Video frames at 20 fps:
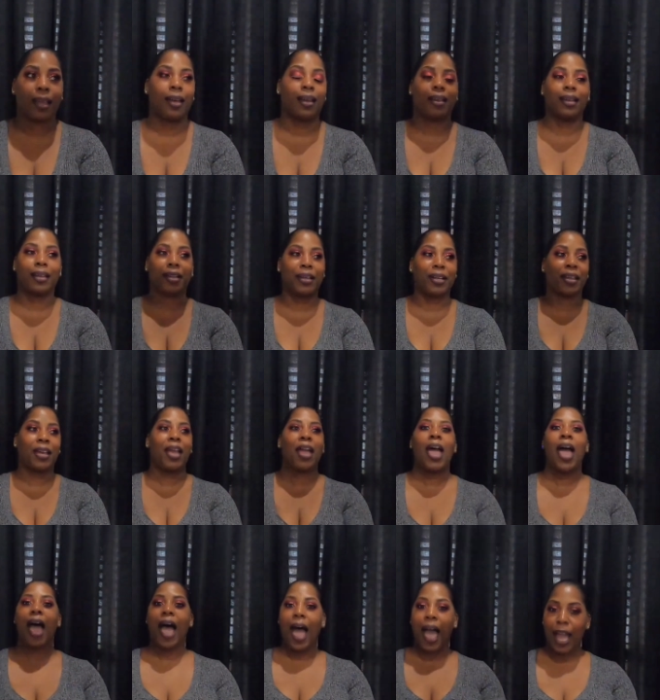I
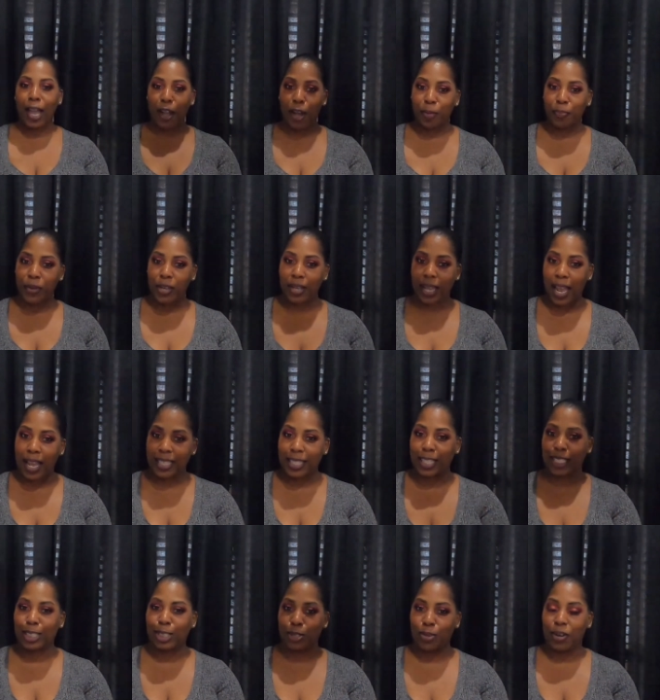hope you guys
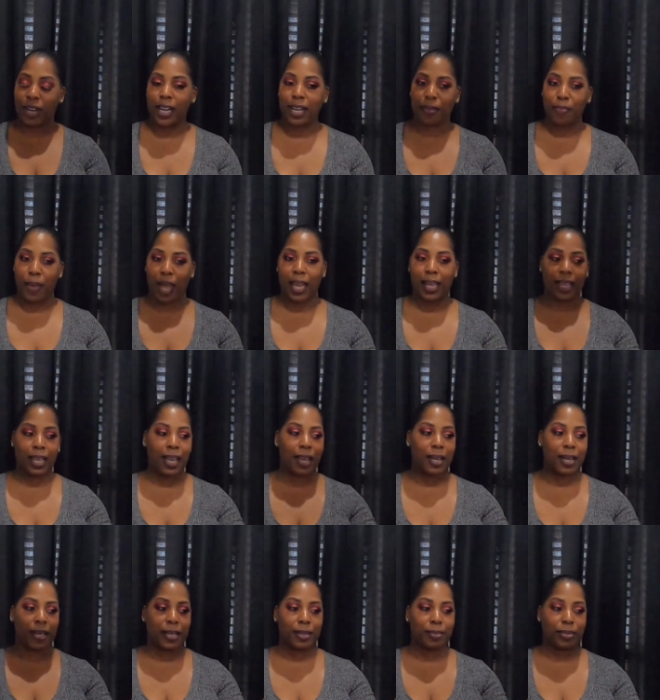enjoyed
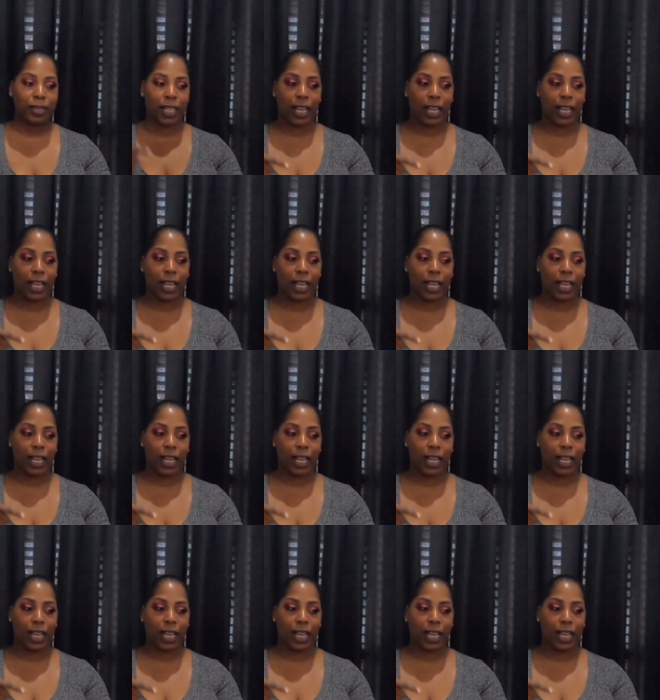my